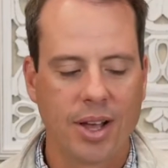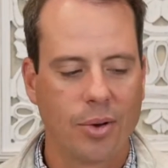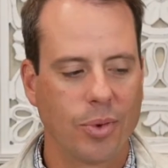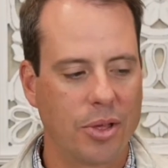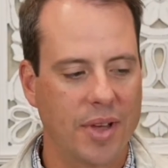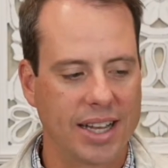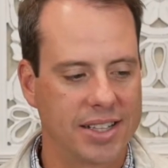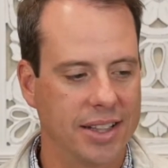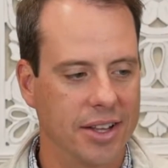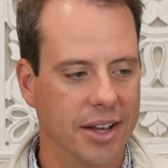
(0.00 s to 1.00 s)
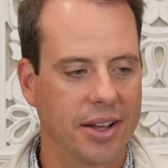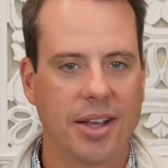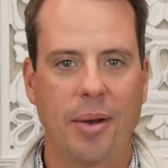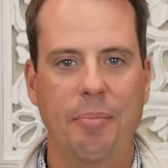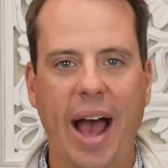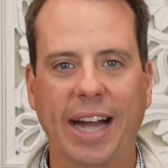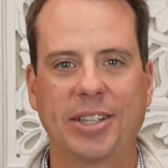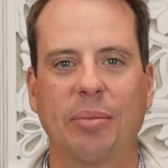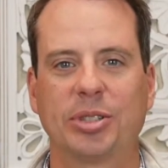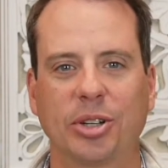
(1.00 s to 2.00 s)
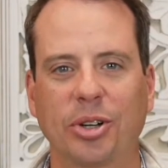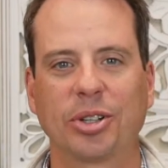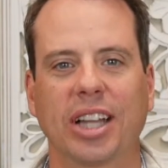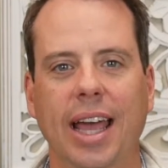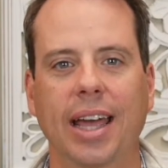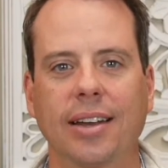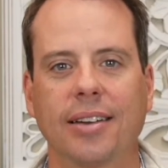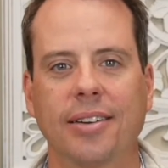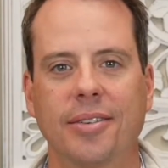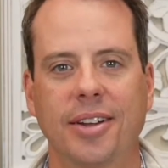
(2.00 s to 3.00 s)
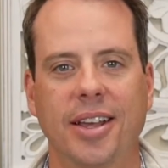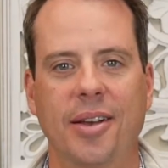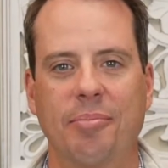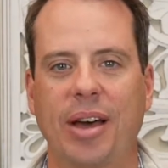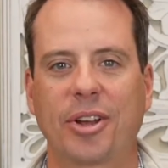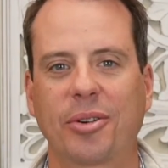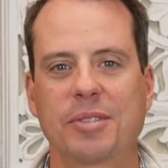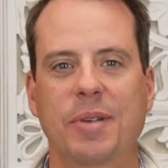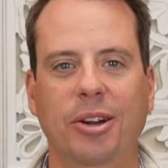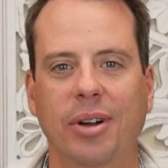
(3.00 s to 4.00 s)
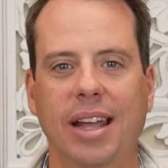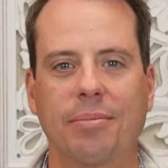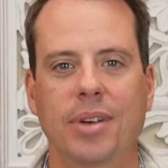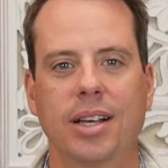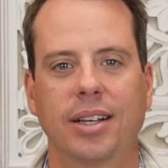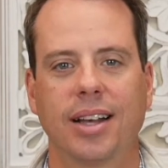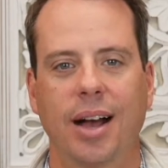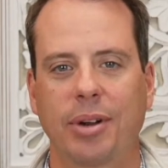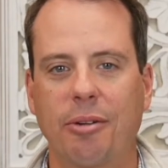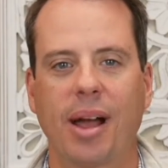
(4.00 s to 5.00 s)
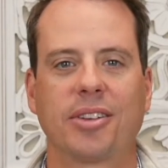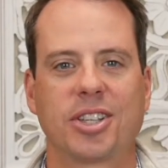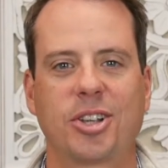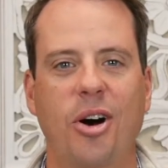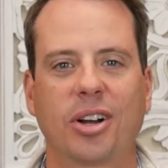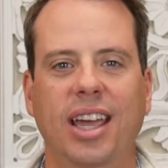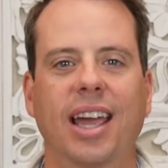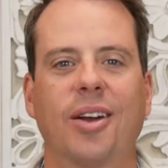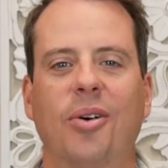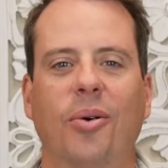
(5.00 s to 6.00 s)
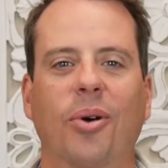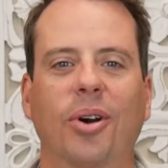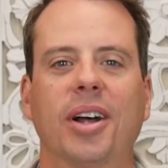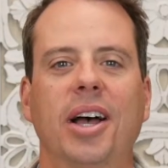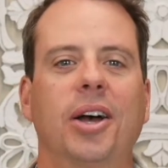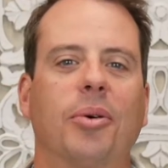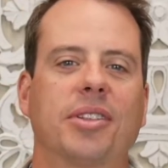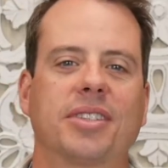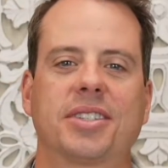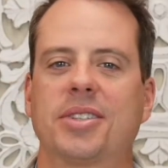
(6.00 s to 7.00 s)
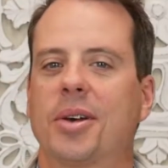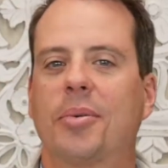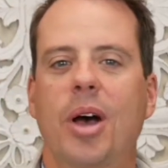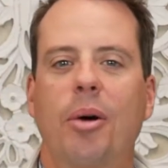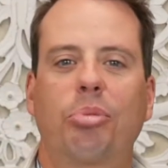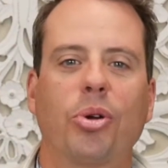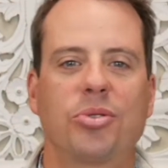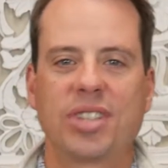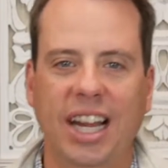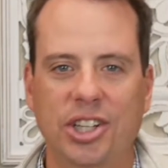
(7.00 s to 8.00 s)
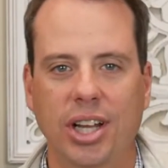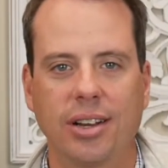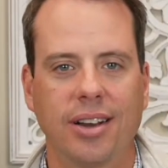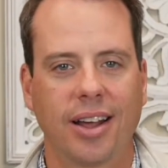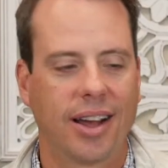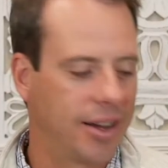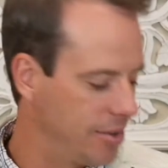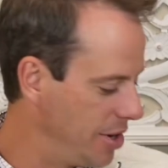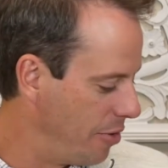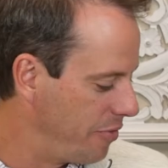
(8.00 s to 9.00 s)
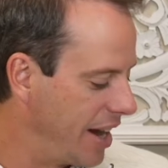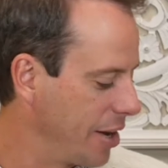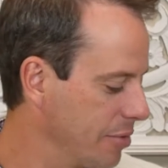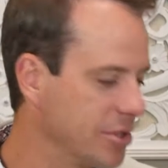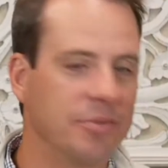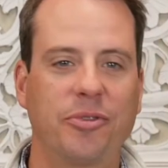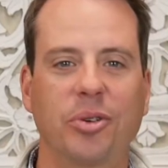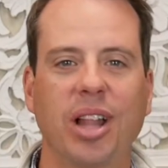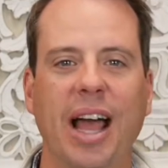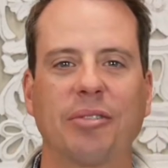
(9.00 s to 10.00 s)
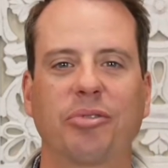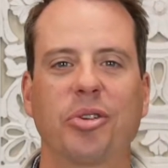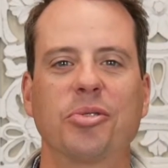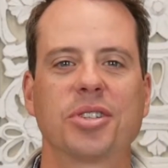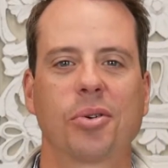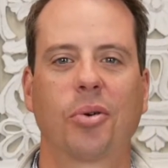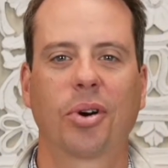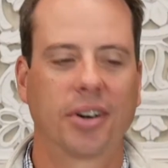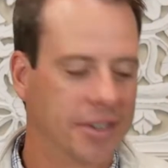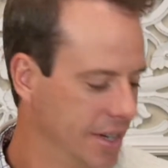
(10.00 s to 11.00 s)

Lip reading: Whether that's in the backed up turn lane by the Krispy Kreme when everybody else is honking, or whether that's in the produce section, fighting over some Food Lion fruit, or